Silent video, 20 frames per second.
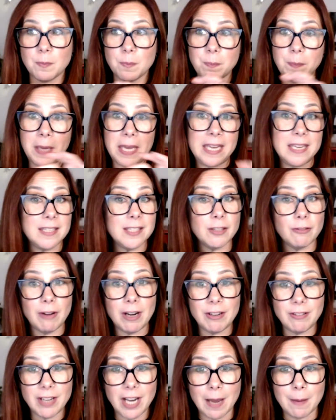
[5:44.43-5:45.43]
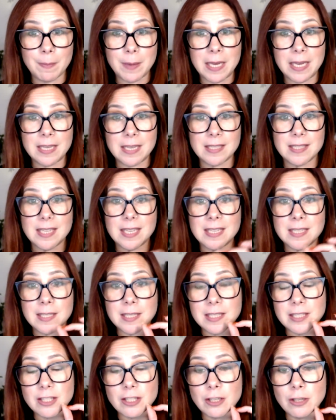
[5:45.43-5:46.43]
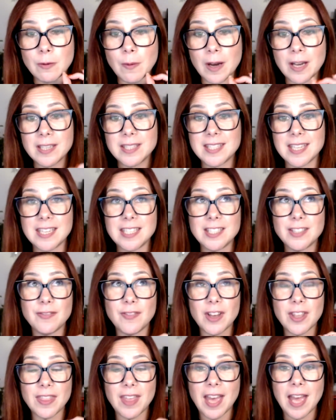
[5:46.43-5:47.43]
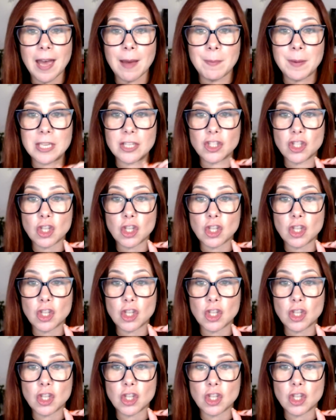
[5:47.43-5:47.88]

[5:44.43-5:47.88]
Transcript: piece around habits is to identify the habits